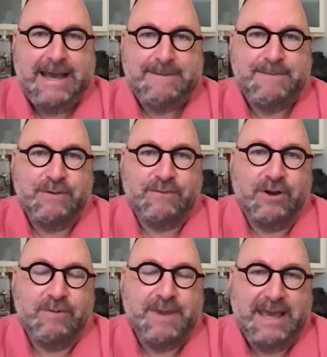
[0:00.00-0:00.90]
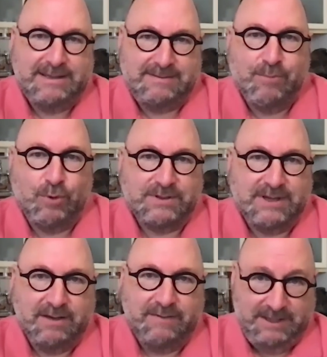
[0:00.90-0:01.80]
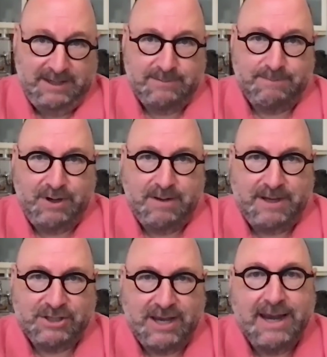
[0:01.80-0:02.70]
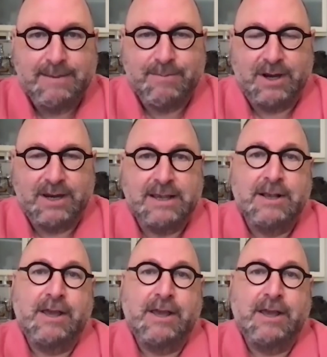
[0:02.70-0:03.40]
You've got to be more sick of it than pretty much anybody.